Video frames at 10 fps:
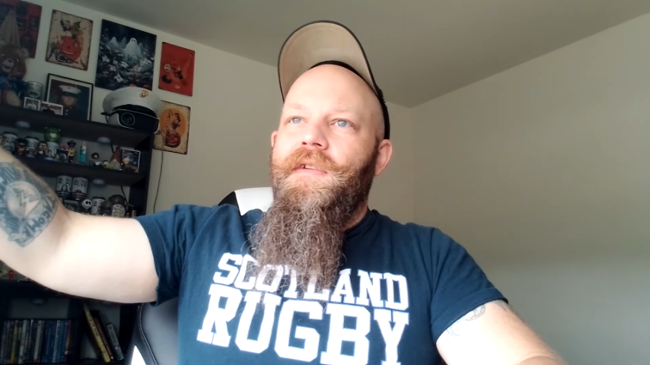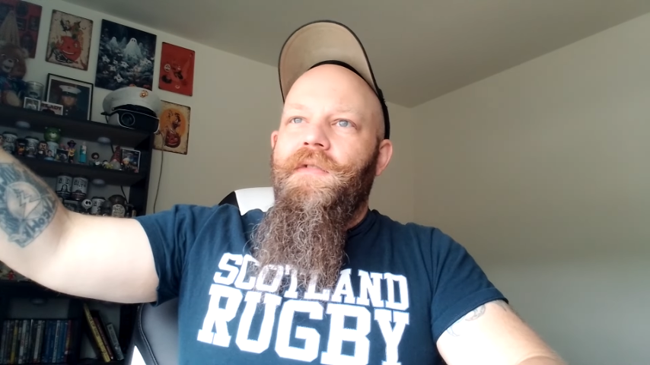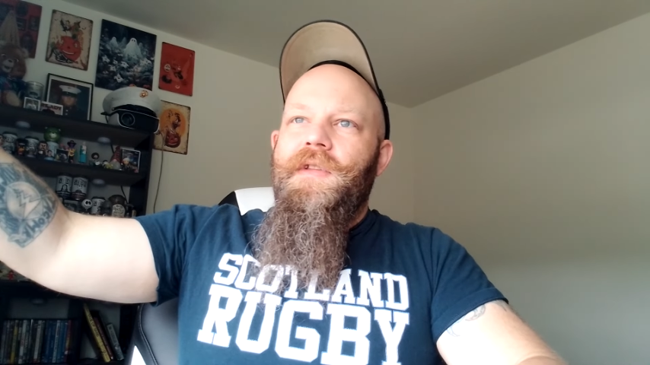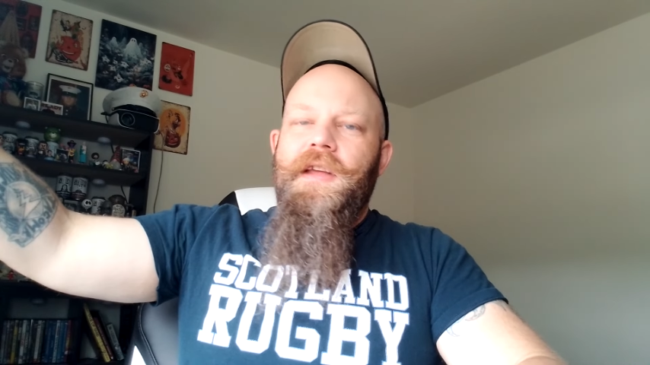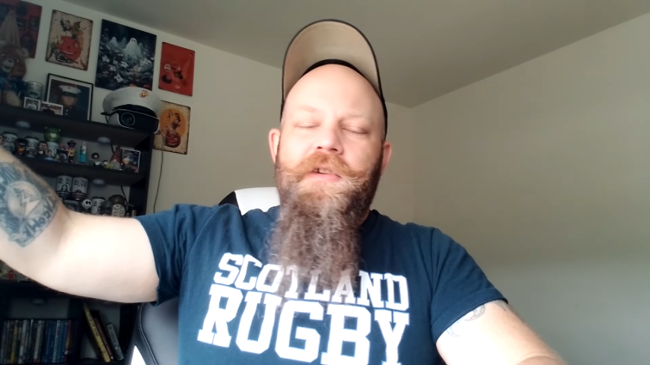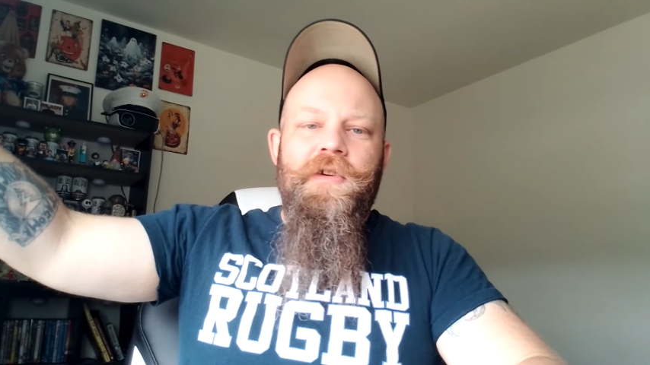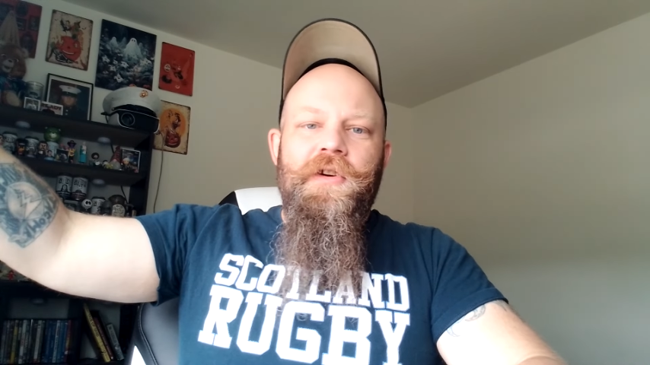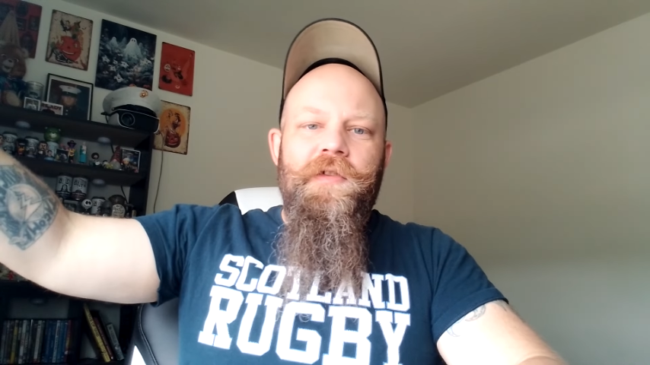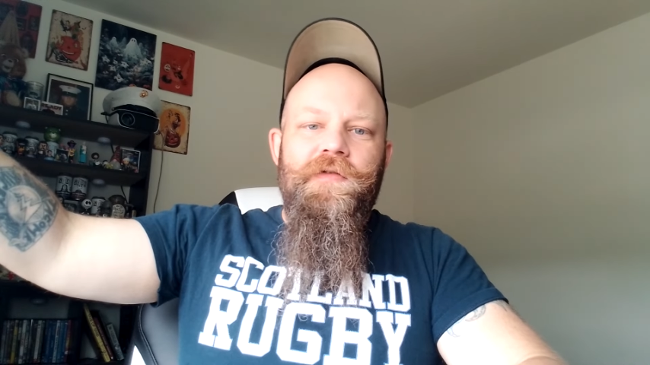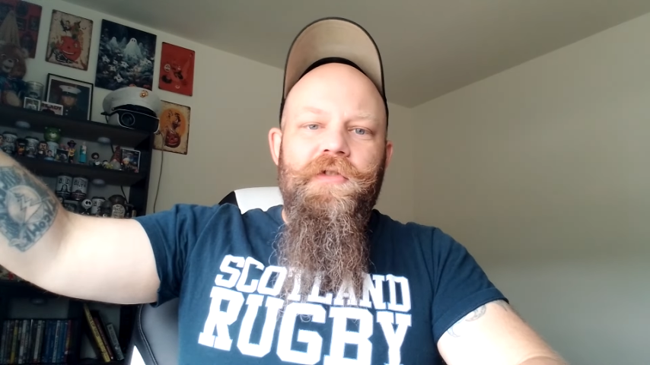when they
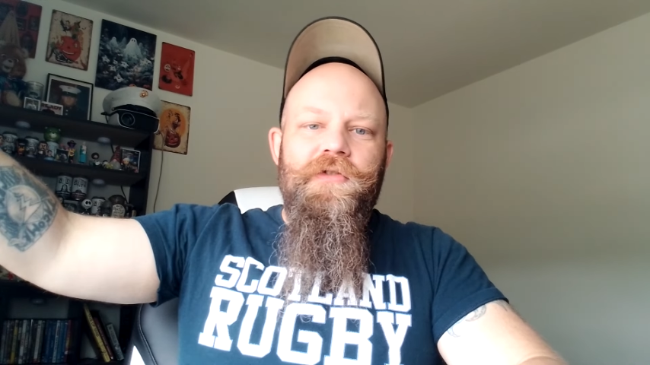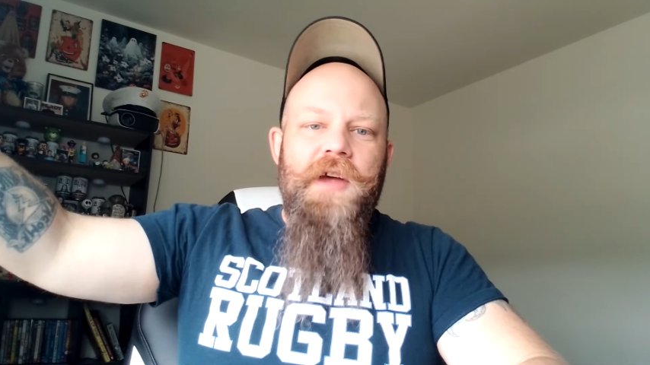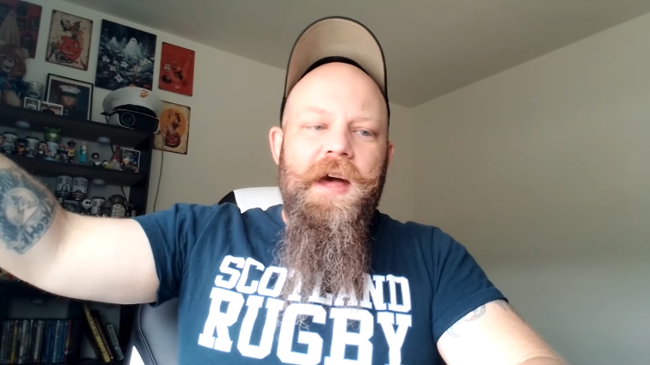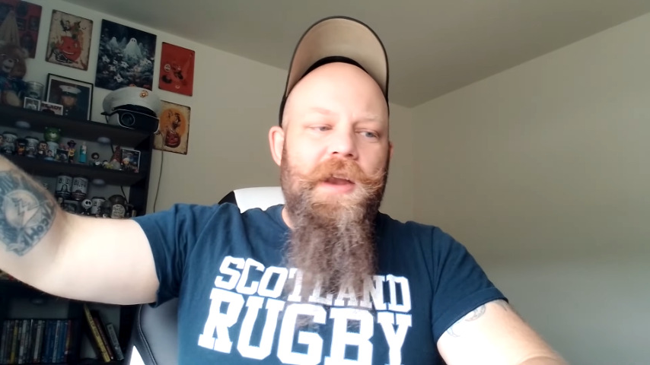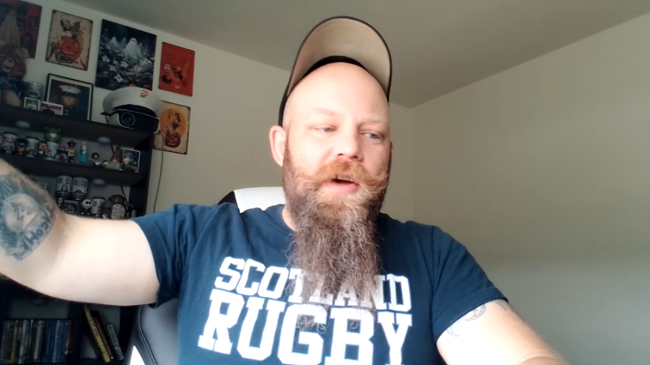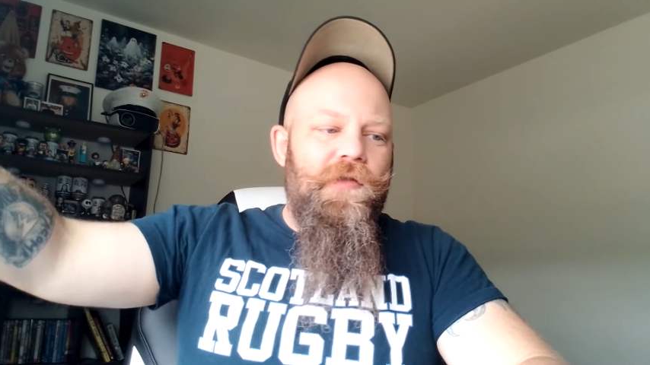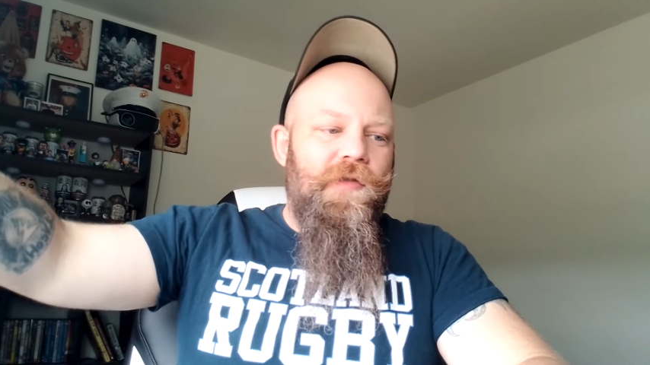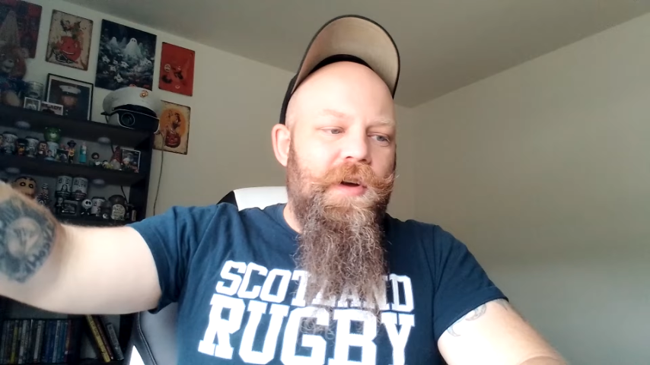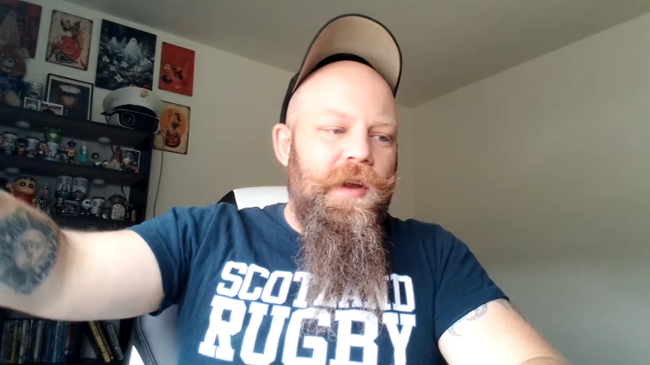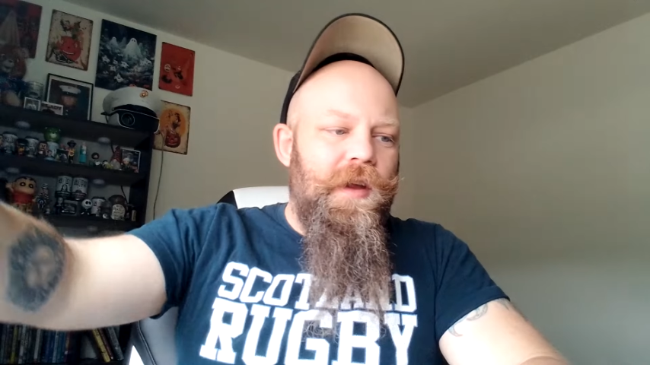could have just had a
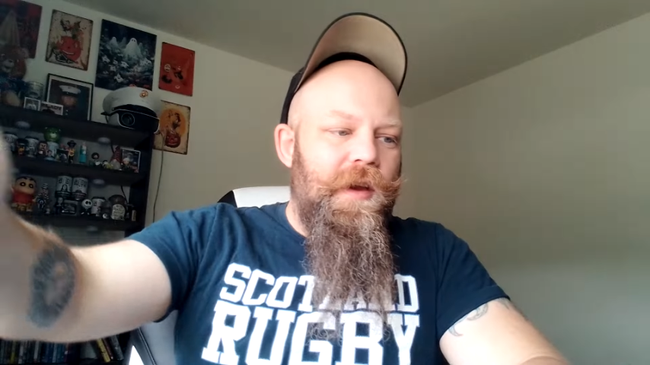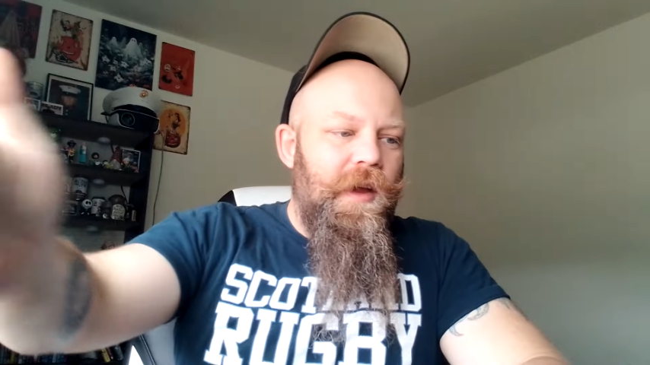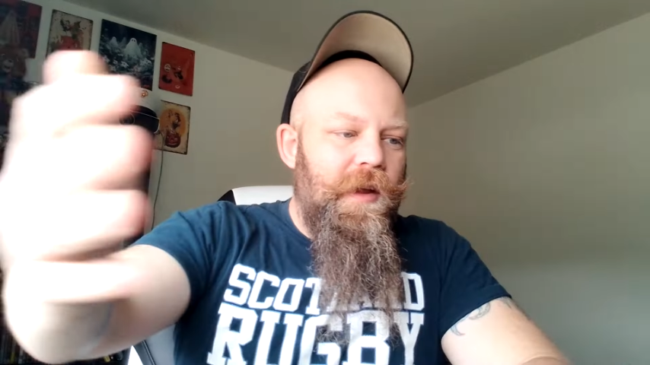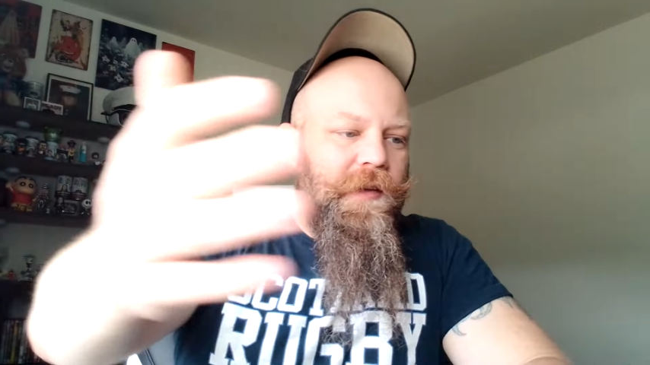fucking